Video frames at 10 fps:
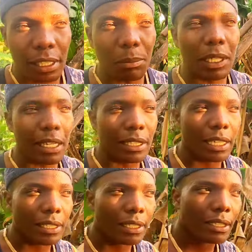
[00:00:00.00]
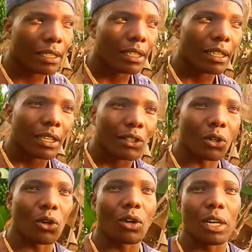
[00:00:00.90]
something like that
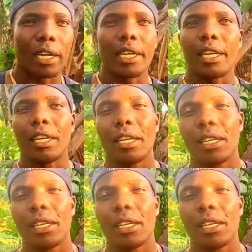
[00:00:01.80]
so hey